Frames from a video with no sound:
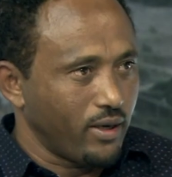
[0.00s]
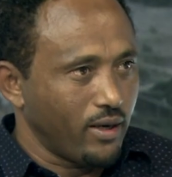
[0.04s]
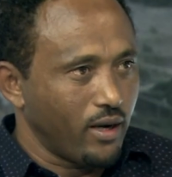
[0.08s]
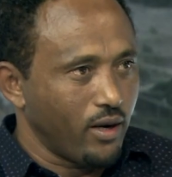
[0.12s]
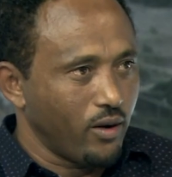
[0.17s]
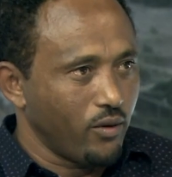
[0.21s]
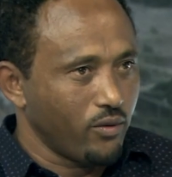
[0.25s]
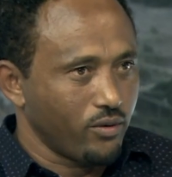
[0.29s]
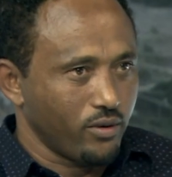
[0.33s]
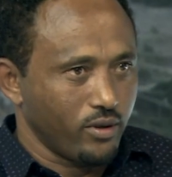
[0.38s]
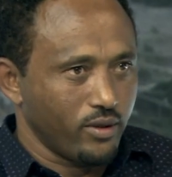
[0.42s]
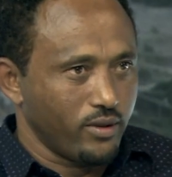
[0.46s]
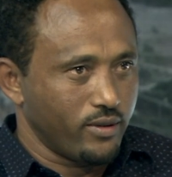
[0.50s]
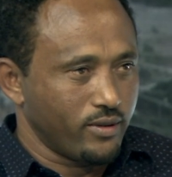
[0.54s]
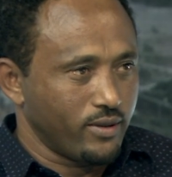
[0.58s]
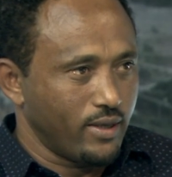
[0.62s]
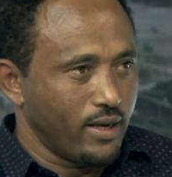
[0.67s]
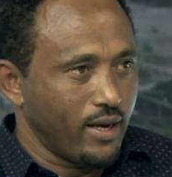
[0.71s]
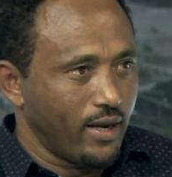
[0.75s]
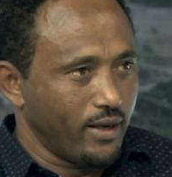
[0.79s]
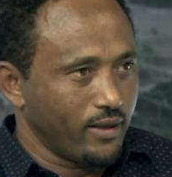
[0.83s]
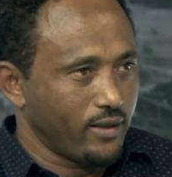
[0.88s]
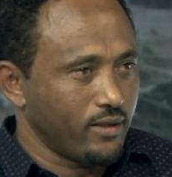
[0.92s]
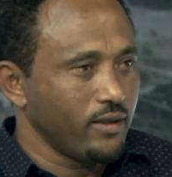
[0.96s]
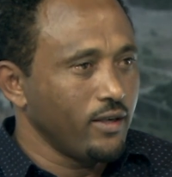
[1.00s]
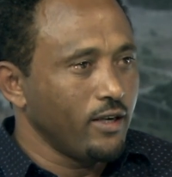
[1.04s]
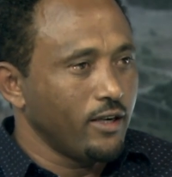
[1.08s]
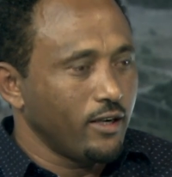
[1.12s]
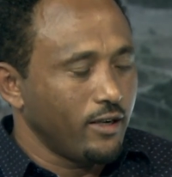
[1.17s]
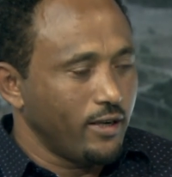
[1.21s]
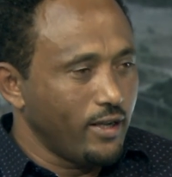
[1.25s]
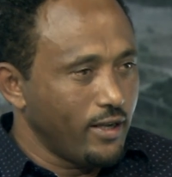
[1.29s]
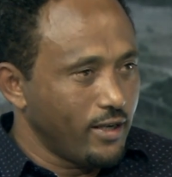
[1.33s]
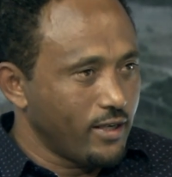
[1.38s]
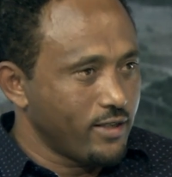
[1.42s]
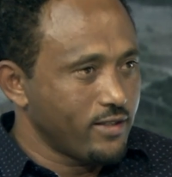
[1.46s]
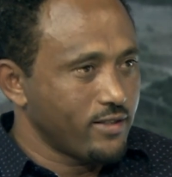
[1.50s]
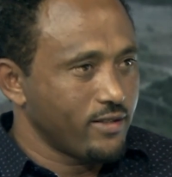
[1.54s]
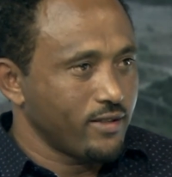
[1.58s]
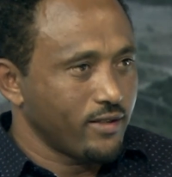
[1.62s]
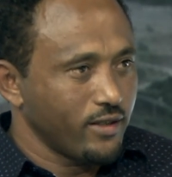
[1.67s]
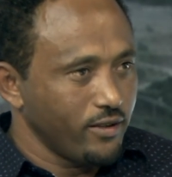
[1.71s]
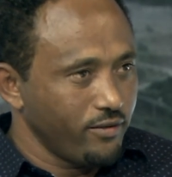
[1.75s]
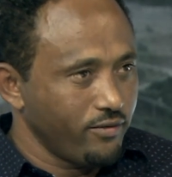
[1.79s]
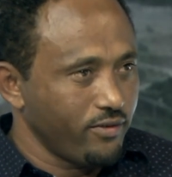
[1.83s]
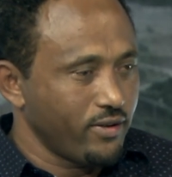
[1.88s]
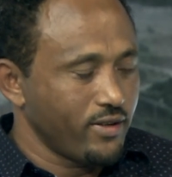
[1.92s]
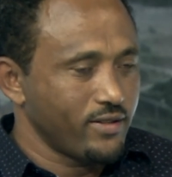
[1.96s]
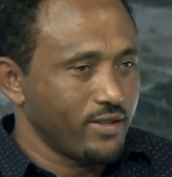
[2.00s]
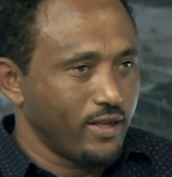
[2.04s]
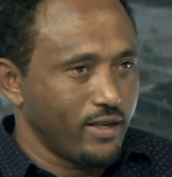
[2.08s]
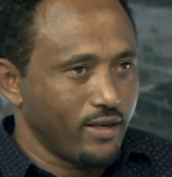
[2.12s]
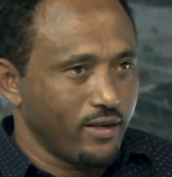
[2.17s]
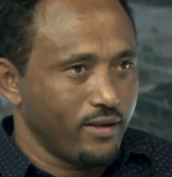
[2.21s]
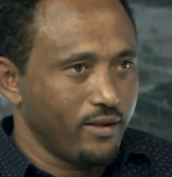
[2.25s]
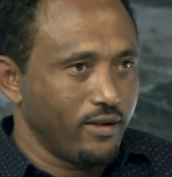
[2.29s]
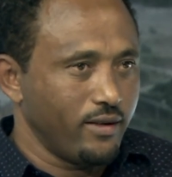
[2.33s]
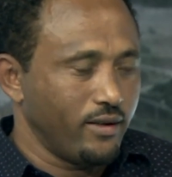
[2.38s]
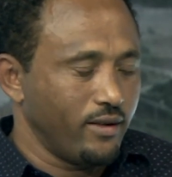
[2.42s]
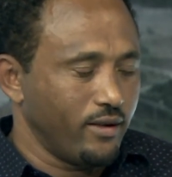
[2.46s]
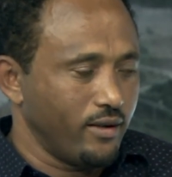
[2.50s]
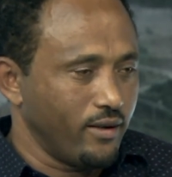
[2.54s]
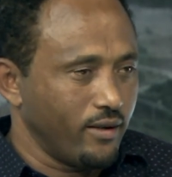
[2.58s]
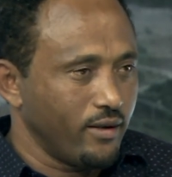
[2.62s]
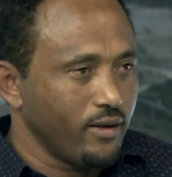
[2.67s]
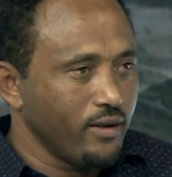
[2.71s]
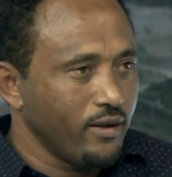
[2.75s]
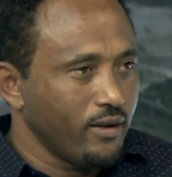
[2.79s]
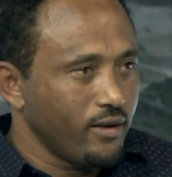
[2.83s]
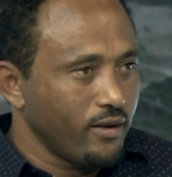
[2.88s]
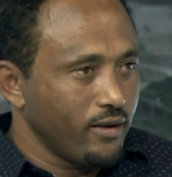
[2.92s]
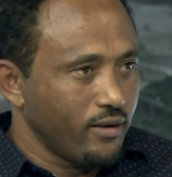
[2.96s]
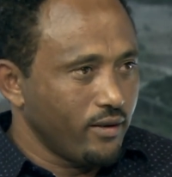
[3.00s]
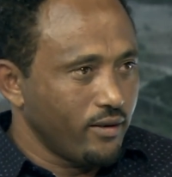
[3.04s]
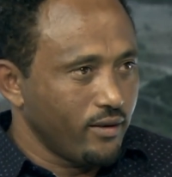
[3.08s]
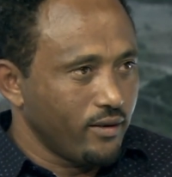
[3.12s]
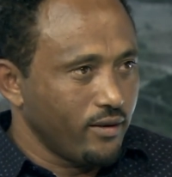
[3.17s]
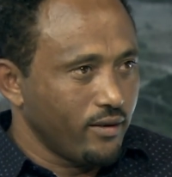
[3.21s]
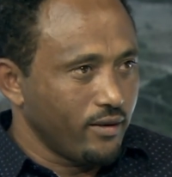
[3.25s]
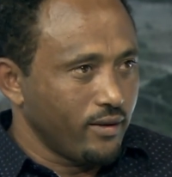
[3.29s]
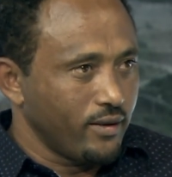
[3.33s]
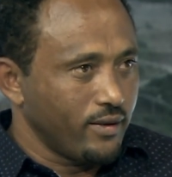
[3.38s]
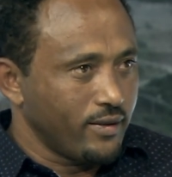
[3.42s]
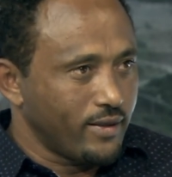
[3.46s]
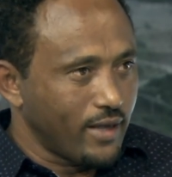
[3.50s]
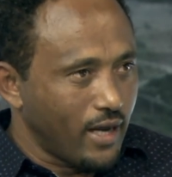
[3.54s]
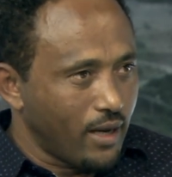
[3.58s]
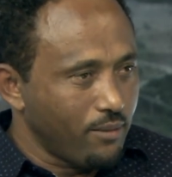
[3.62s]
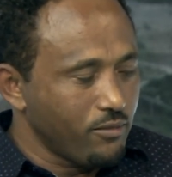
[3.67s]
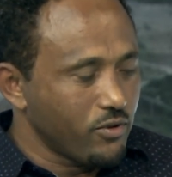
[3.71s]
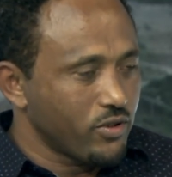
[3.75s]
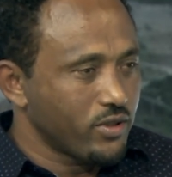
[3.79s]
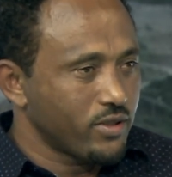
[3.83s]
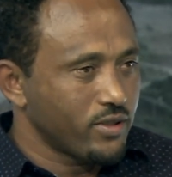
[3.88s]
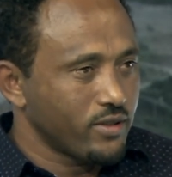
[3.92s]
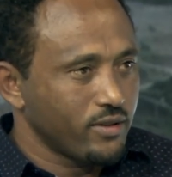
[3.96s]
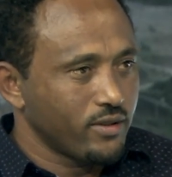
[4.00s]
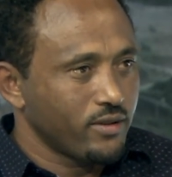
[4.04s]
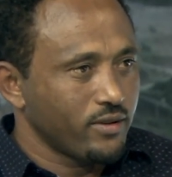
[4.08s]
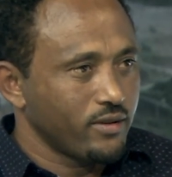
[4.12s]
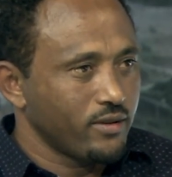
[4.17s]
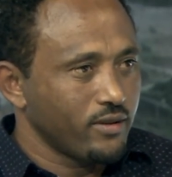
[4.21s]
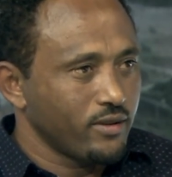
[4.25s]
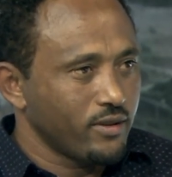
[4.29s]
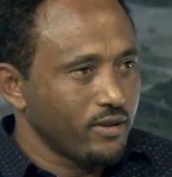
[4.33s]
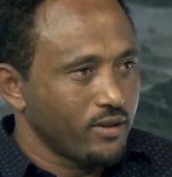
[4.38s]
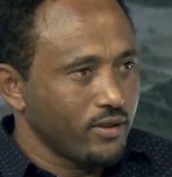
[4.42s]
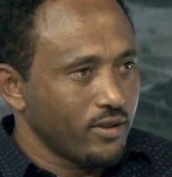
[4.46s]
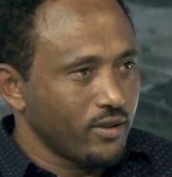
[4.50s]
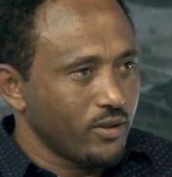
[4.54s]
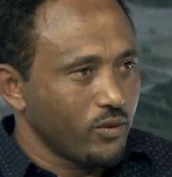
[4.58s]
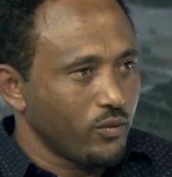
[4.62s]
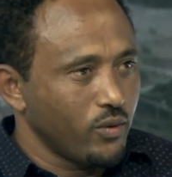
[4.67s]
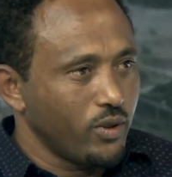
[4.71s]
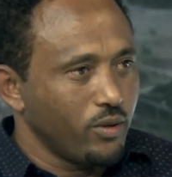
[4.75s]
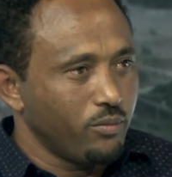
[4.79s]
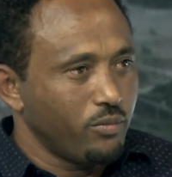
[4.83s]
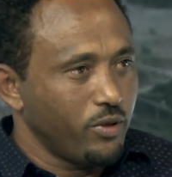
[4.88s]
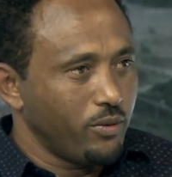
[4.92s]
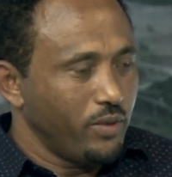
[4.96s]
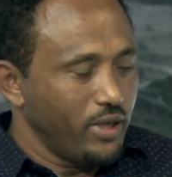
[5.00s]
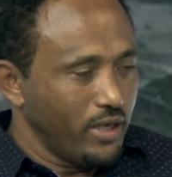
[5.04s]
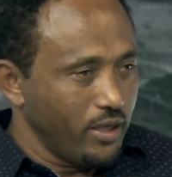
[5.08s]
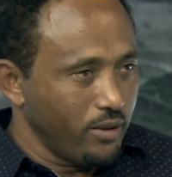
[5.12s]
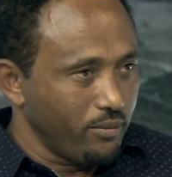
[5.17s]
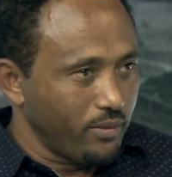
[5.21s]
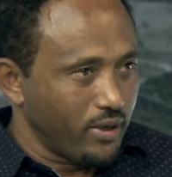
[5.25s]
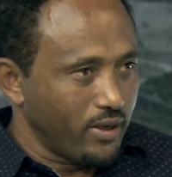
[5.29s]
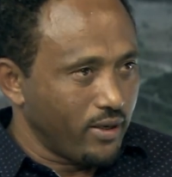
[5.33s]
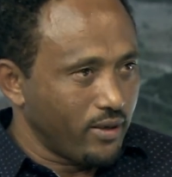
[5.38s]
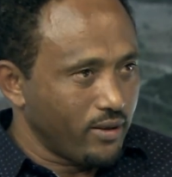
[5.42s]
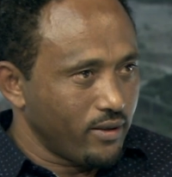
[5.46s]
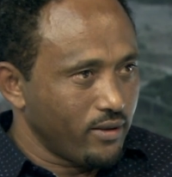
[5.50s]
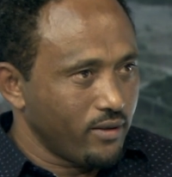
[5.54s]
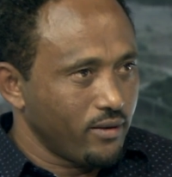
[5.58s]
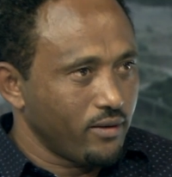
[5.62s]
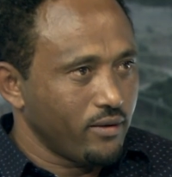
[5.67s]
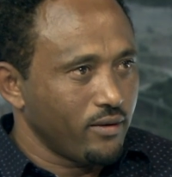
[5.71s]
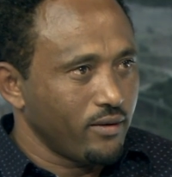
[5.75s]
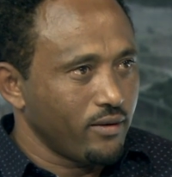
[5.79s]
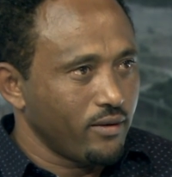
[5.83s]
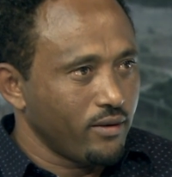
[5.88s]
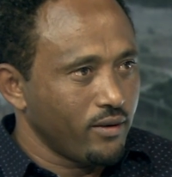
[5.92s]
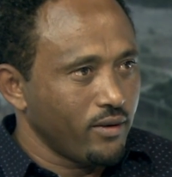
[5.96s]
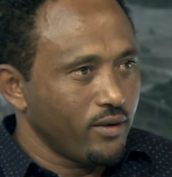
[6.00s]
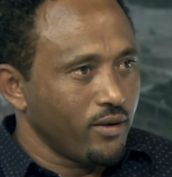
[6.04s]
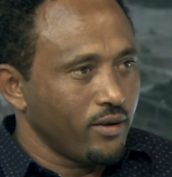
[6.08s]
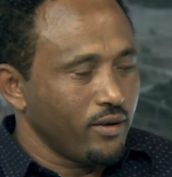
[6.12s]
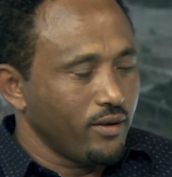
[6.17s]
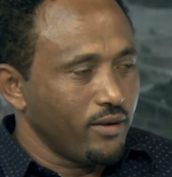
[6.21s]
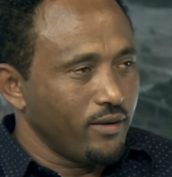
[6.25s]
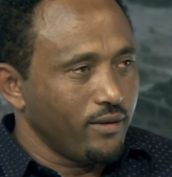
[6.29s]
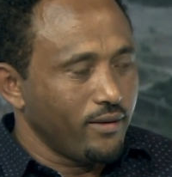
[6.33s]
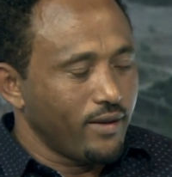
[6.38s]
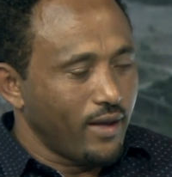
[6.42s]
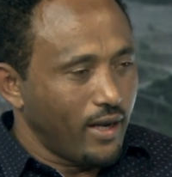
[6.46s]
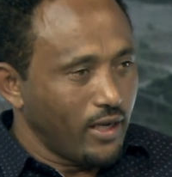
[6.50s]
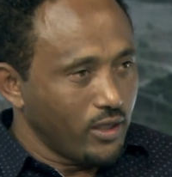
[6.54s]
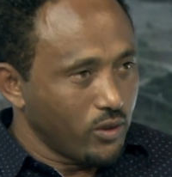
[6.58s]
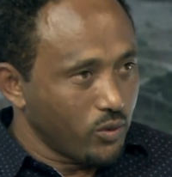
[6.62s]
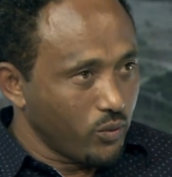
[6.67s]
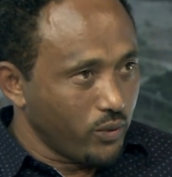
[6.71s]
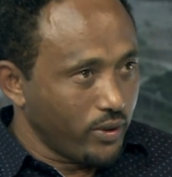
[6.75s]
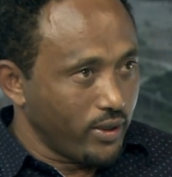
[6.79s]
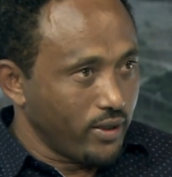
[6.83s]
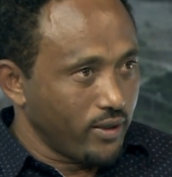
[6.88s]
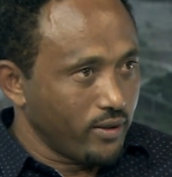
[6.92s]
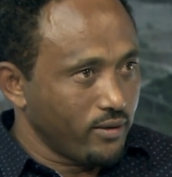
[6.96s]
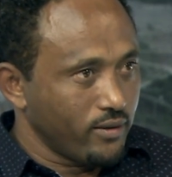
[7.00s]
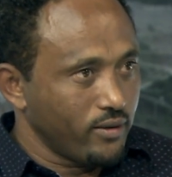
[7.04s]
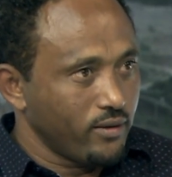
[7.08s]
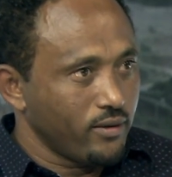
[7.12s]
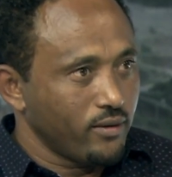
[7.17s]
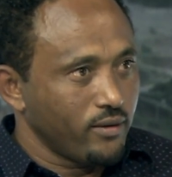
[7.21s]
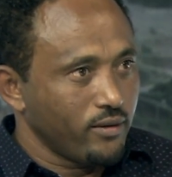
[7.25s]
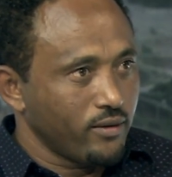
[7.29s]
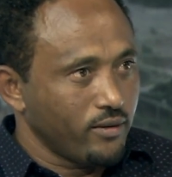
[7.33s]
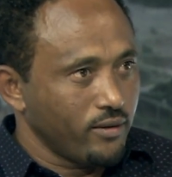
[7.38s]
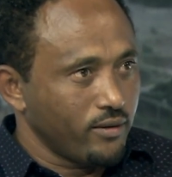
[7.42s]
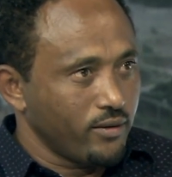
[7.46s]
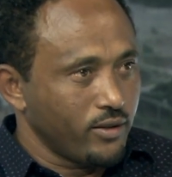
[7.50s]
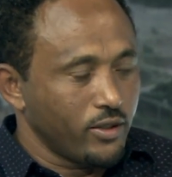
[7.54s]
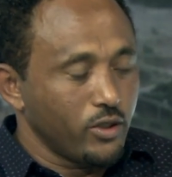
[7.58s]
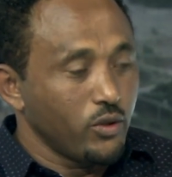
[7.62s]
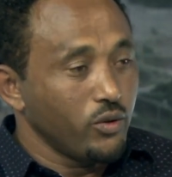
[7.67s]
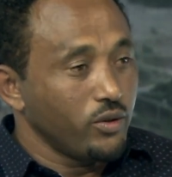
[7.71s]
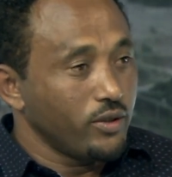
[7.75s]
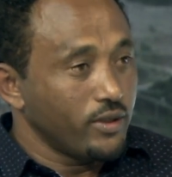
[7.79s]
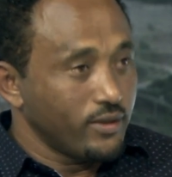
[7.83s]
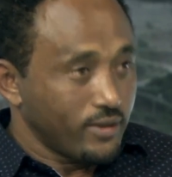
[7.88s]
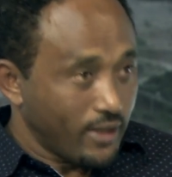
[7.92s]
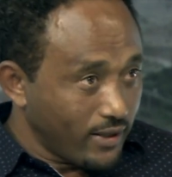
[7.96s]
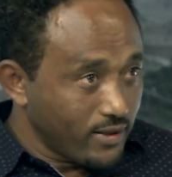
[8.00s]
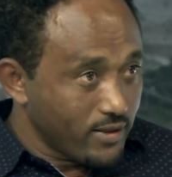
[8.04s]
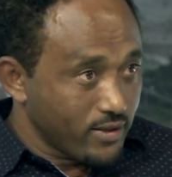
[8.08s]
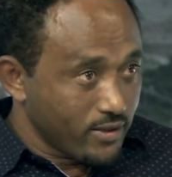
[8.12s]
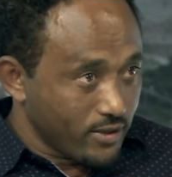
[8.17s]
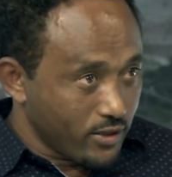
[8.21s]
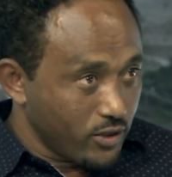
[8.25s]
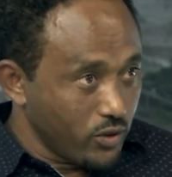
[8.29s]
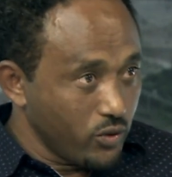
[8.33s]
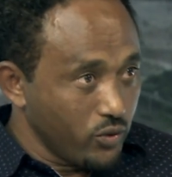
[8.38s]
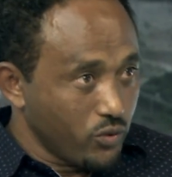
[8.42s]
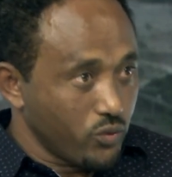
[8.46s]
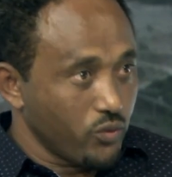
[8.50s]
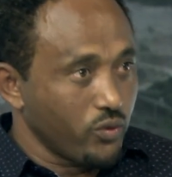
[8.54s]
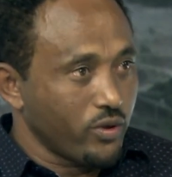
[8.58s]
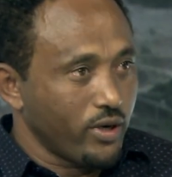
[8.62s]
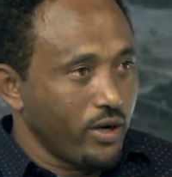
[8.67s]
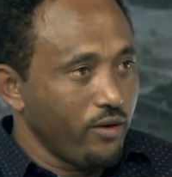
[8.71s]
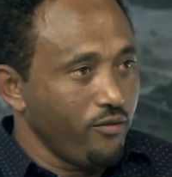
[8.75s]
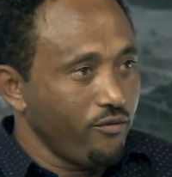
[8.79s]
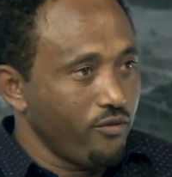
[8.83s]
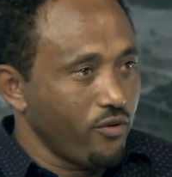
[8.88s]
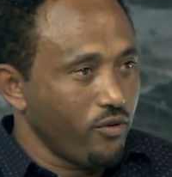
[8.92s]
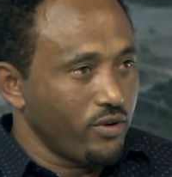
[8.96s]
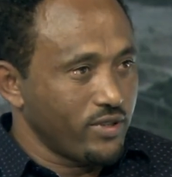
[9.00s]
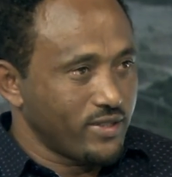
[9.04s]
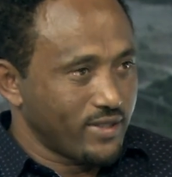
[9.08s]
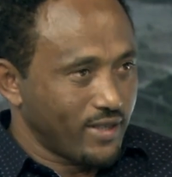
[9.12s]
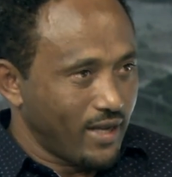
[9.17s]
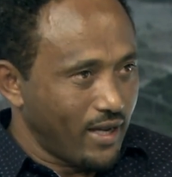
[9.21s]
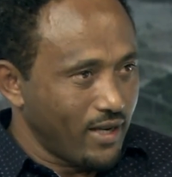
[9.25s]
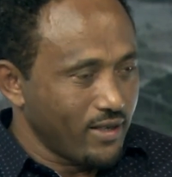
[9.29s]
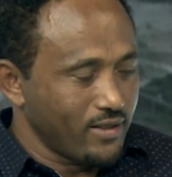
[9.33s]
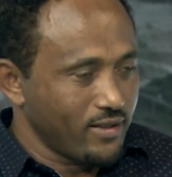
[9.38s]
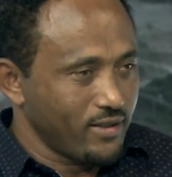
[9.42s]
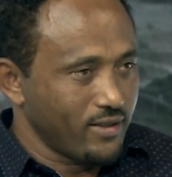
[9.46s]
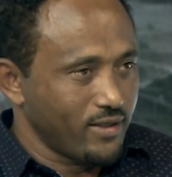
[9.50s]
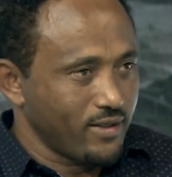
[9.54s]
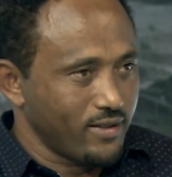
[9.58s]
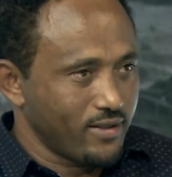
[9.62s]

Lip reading: Our like lakes, rivers, and dams will be minimal. In that way, that is due to rainfall scarcity.